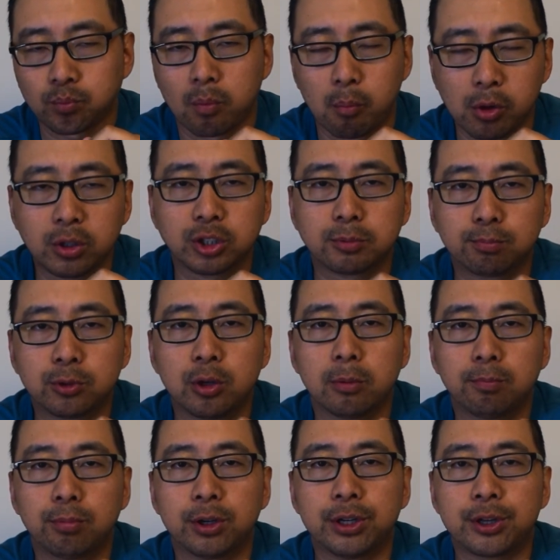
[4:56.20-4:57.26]
but it's still
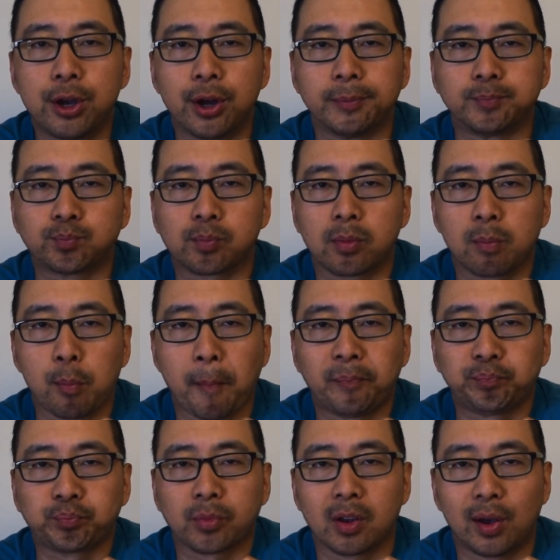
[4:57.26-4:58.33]
pretty good.
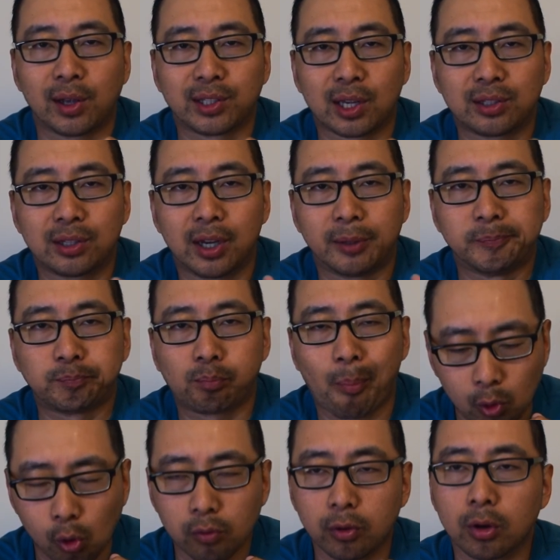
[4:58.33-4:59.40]
As I said,
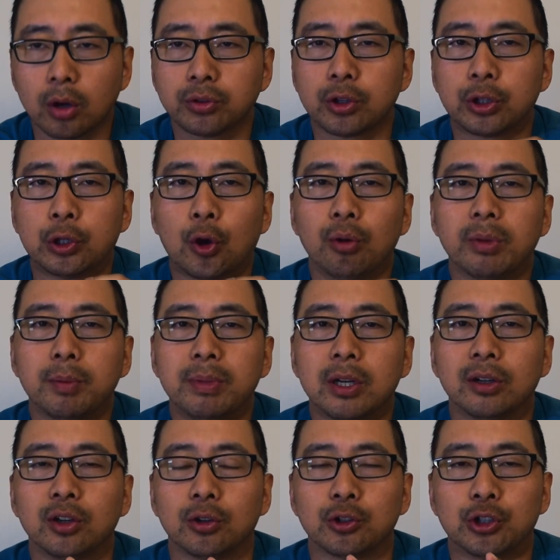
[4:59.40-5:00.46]
overall the dough may be
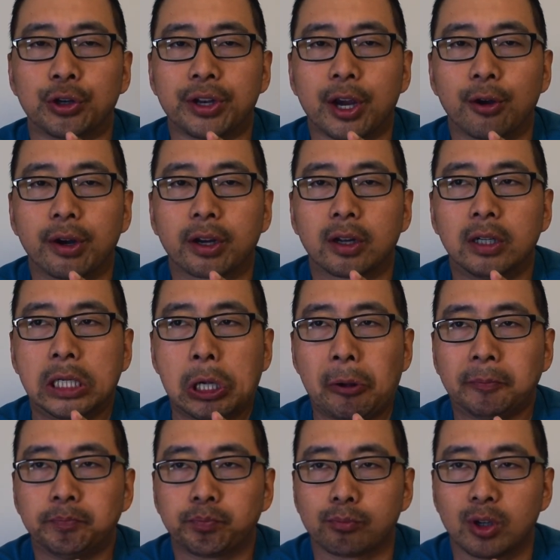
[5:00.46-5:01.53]
a little generic,
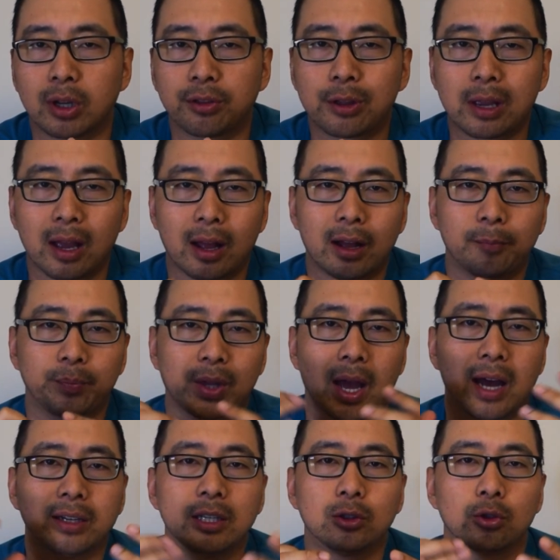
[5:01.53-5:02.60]
but I think
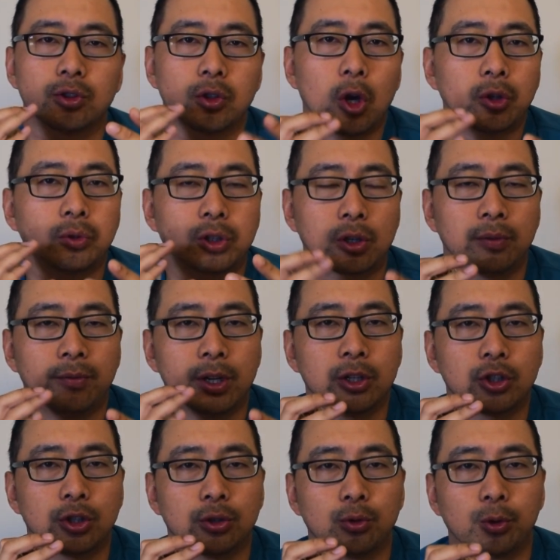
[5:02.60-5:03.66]
adding those
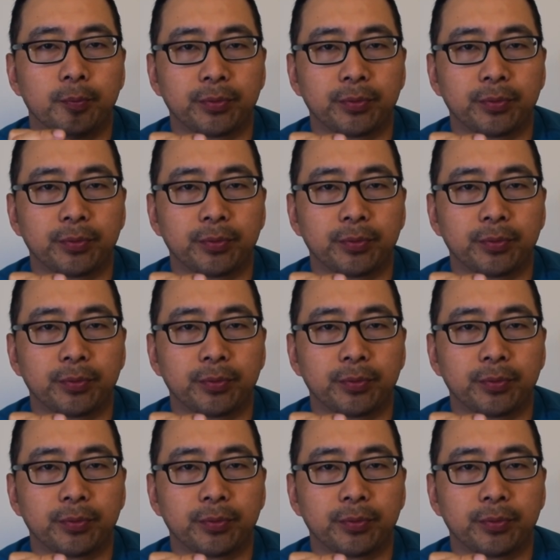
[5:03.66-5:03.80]
unconventional